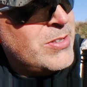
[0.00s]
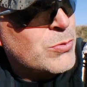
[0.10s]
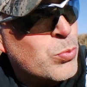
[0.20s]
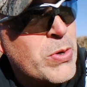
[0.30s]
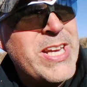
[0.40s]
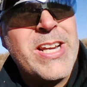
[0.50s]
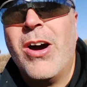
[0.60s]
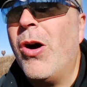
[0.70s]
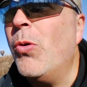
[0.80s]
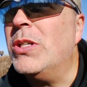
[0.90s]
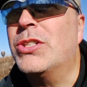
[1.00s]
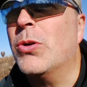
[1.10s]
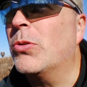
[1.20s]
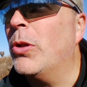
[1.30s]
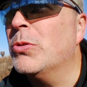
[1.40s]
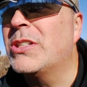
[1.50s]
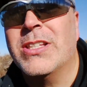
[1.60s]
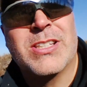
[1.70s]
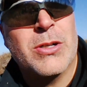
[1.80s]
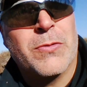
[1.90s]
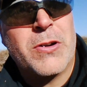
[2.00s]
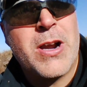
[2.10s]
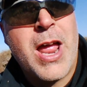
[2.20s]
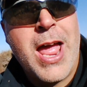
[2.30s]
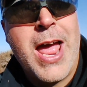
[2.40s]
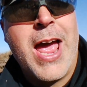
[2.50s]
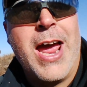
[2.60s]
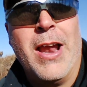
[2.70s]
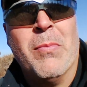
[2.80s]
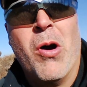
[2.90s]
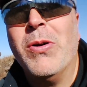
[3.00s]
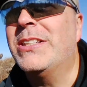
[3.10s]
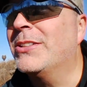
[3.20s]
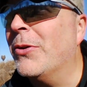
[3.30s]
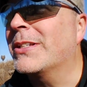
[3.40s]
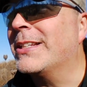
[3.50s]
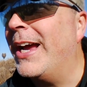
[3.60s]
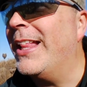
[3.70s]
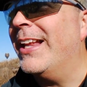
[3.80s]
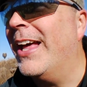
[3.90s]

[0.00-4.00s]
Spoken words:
nails read always so close to the silver, and I'm always so excited.